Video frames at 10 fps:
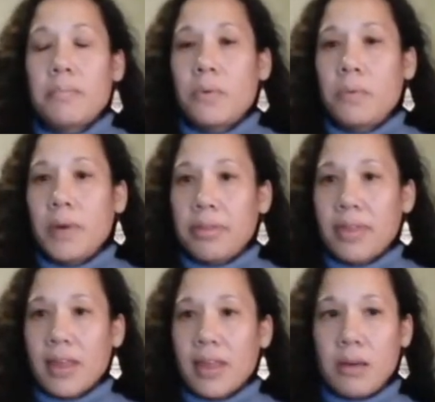with
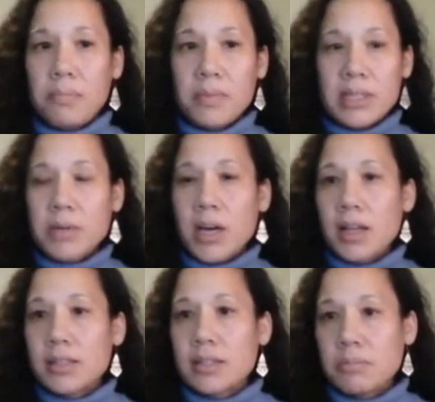some
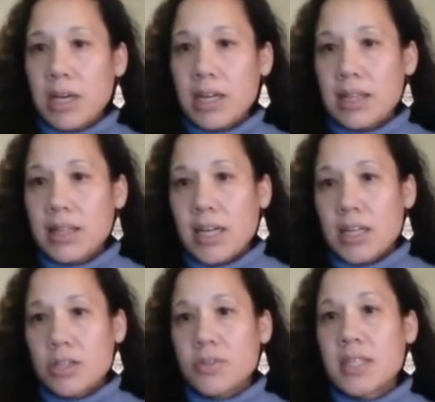colleagues of mine at the
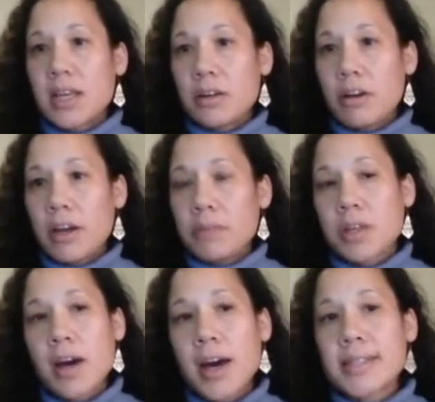National Center and
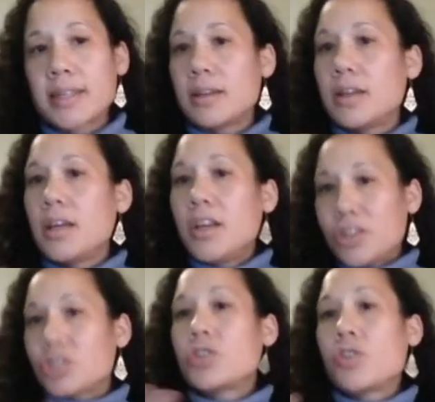with CASA,
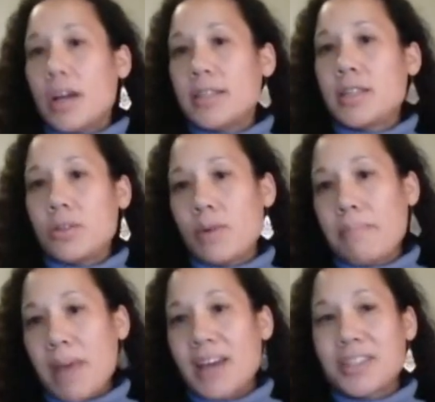just trying to
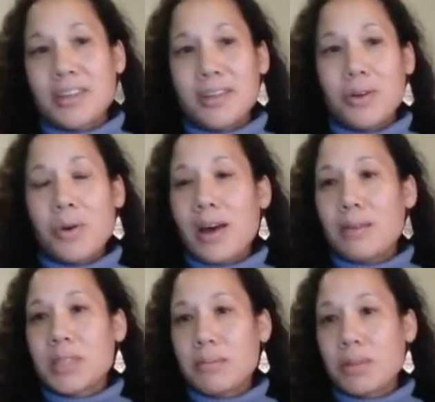imagine
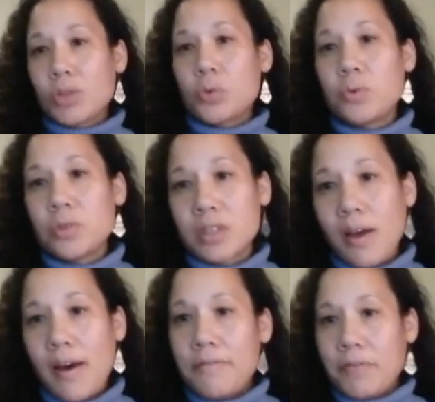some of the tools
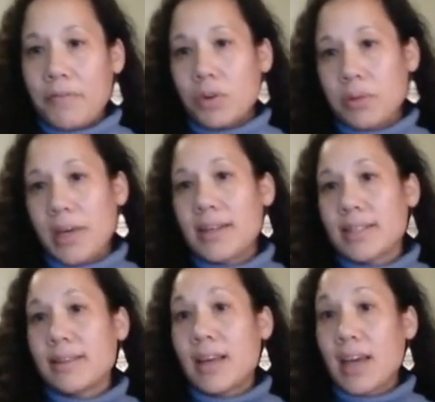of affordable
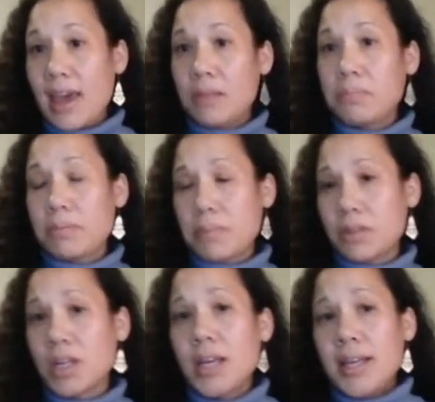housing that can be
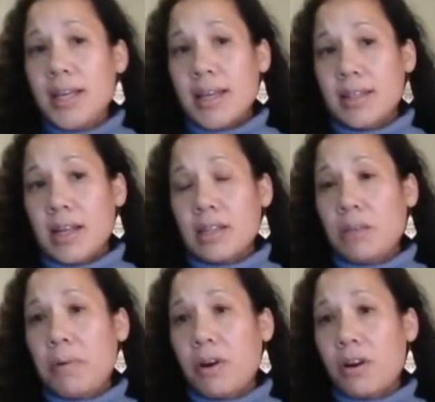built in
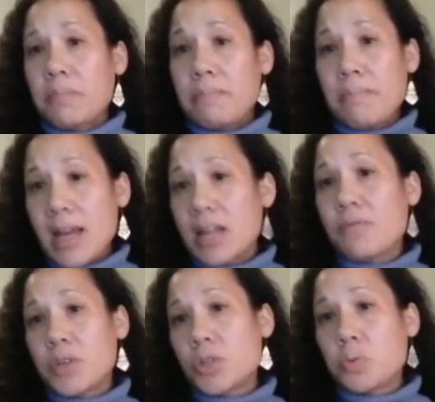Langley Park, but many
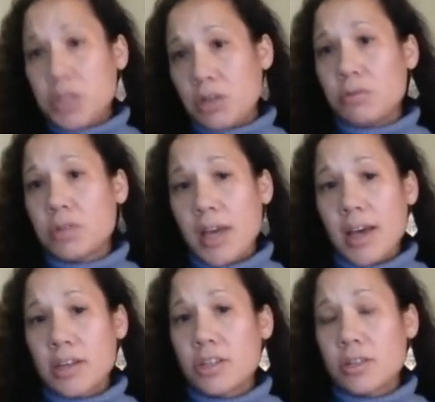of which we don't
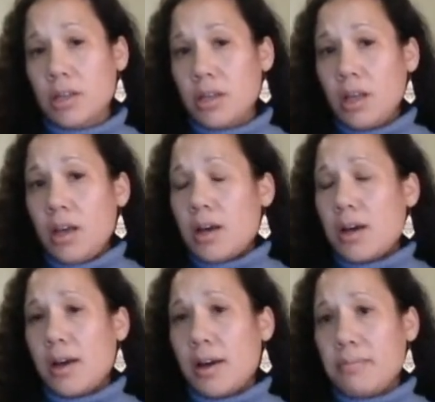actually
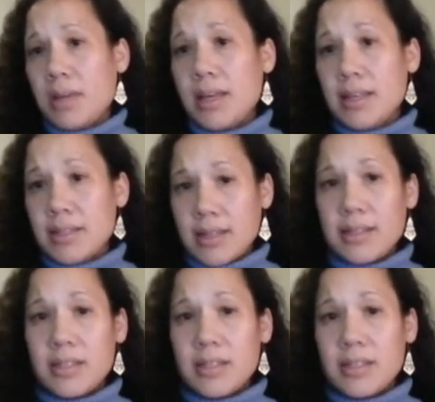exist.